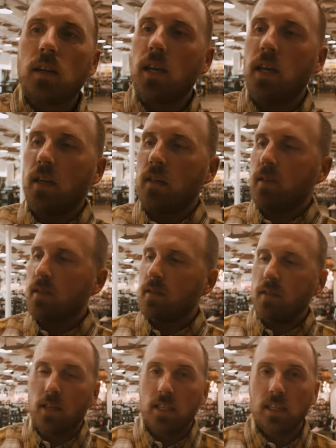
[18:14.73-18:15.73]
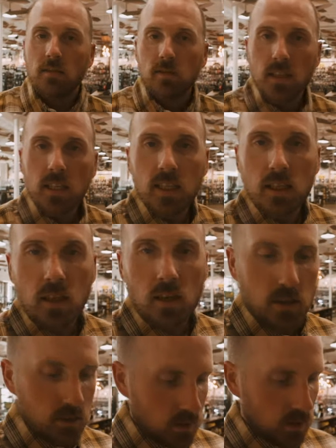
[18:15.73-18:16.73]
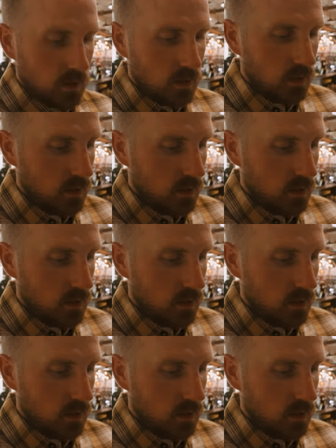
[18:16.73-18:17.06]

Okay, so I definitely need a large.